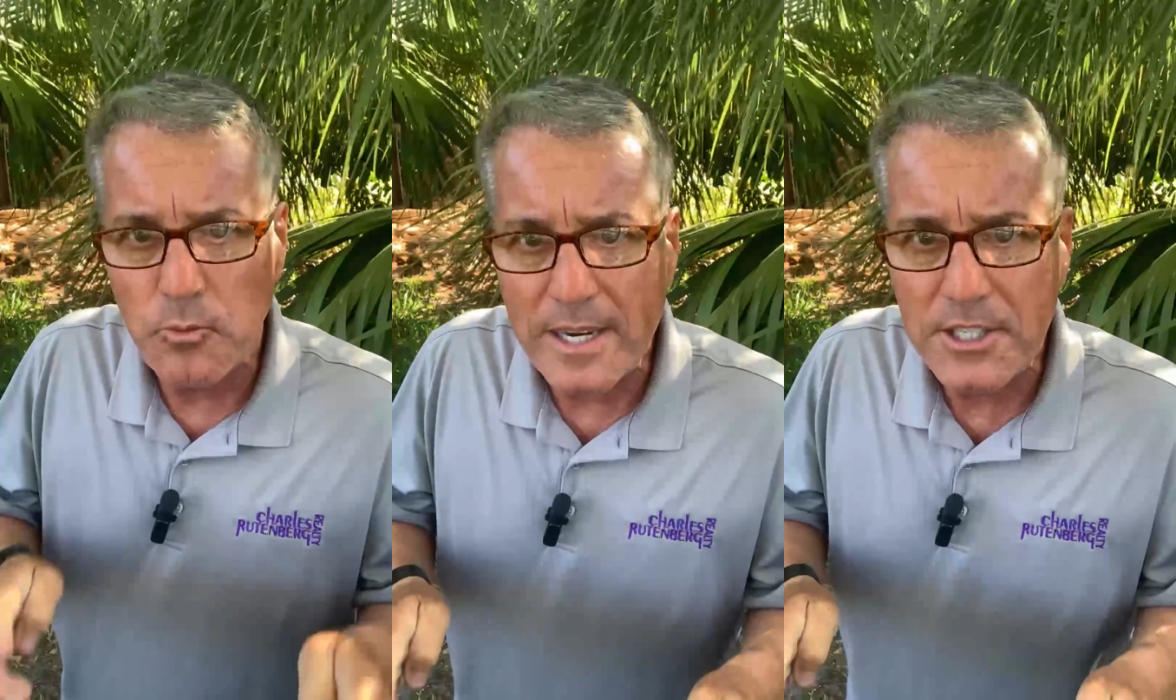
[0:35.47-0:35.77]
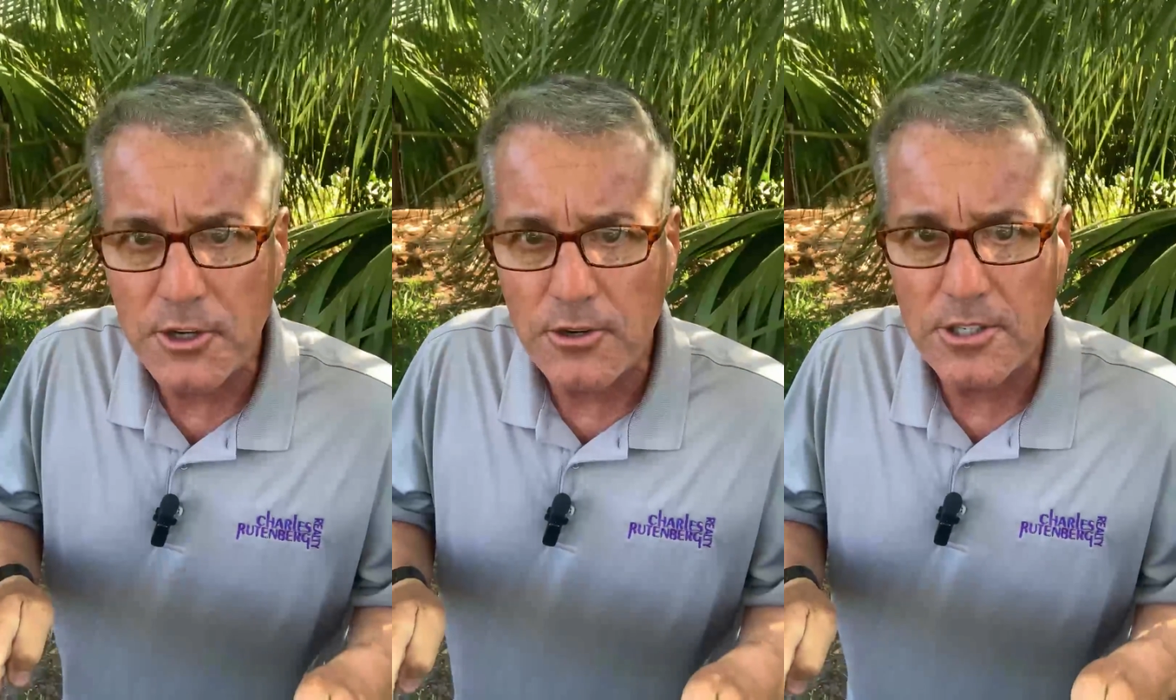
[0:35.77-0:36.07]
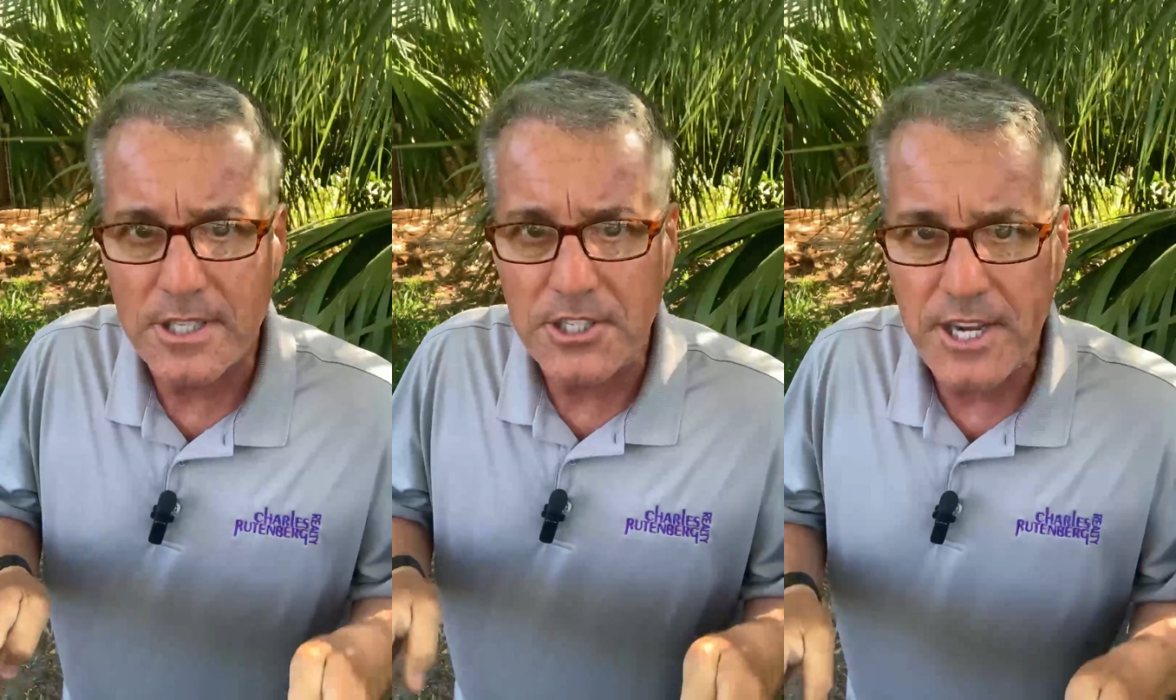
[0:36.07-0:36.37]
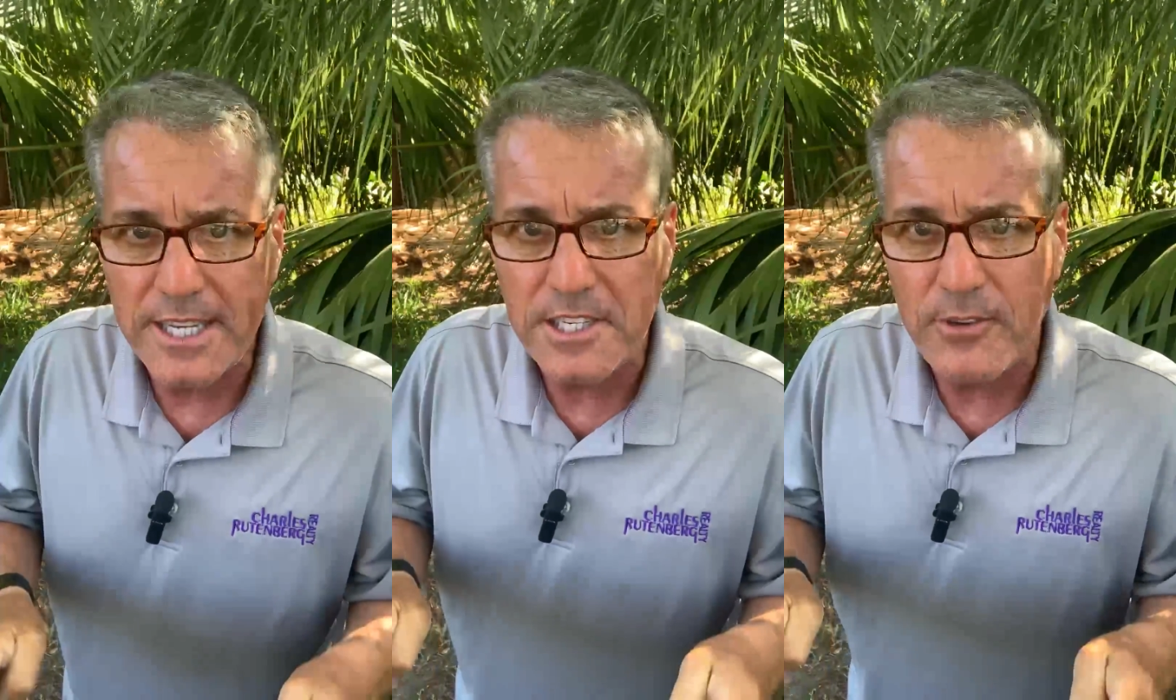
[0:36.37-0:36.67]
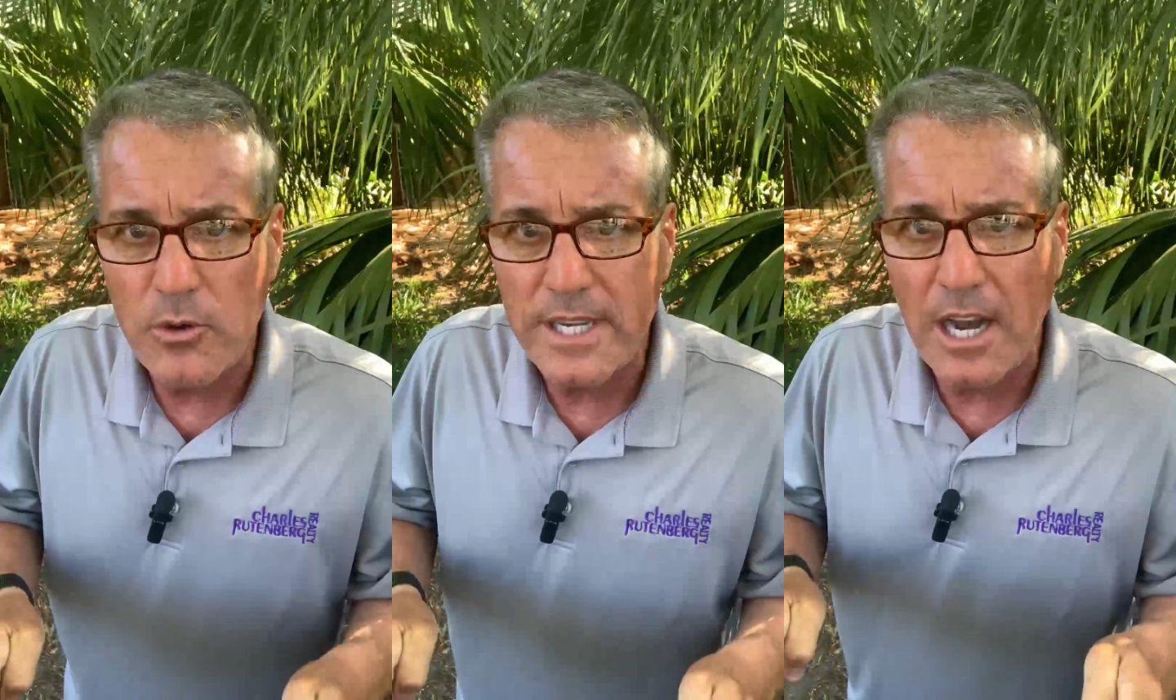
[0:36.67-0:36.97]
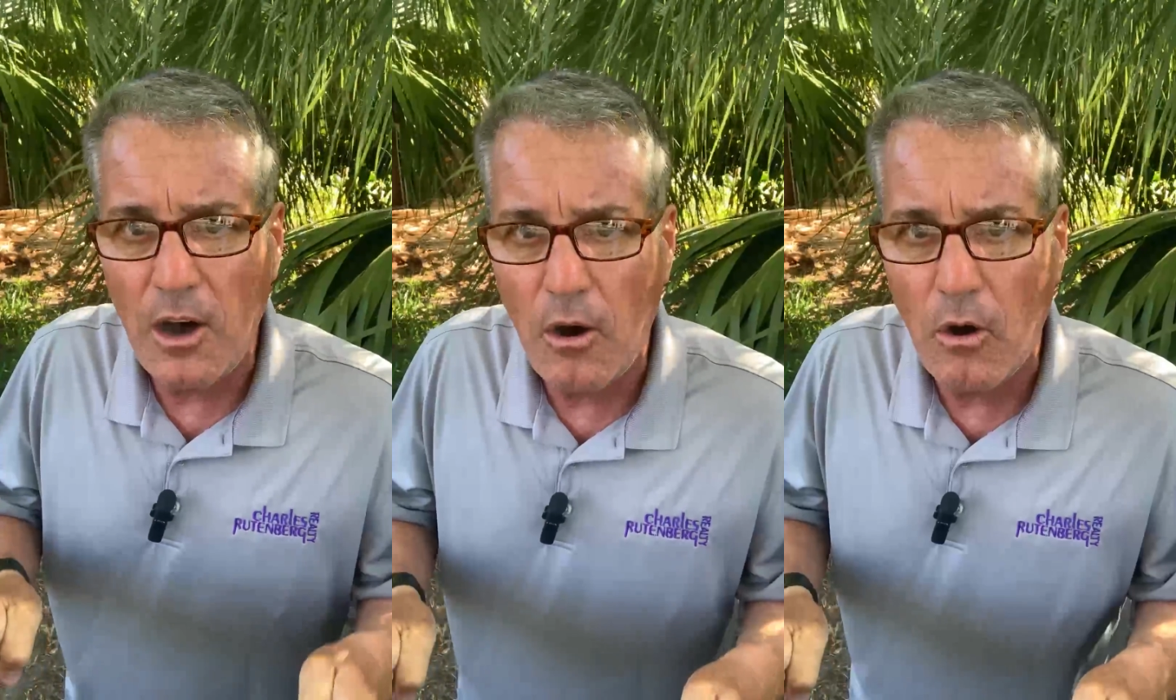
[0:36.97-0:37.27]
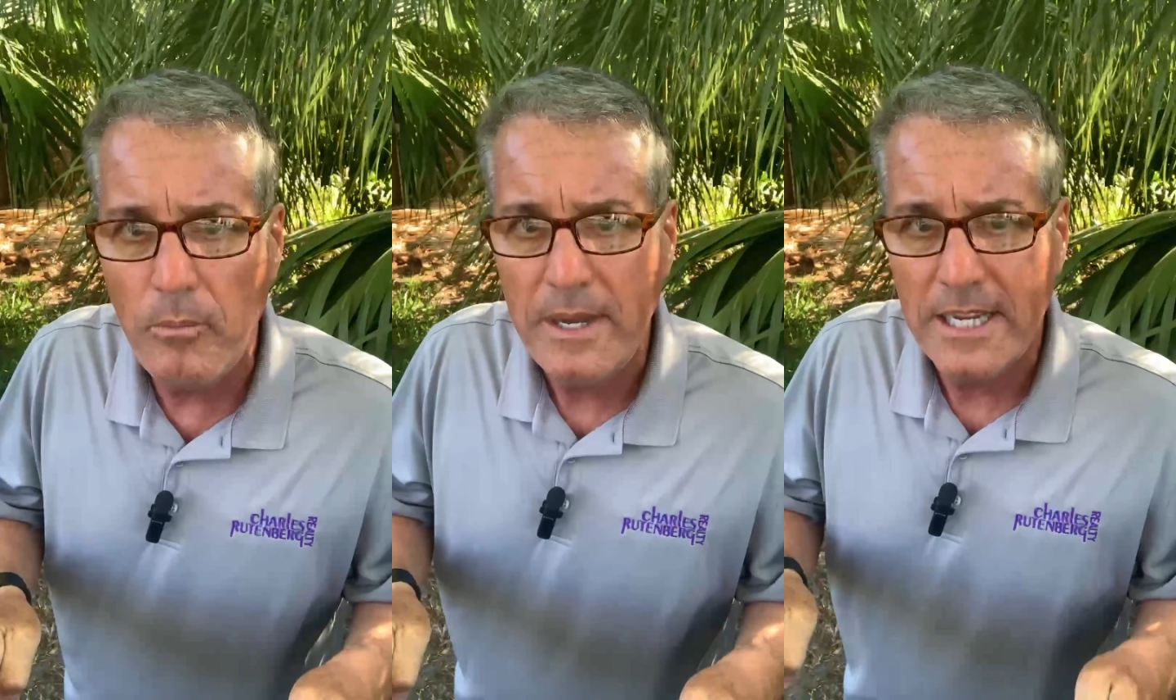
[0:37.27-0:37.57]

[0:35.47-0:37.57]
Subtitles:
renters, the chance of owning a home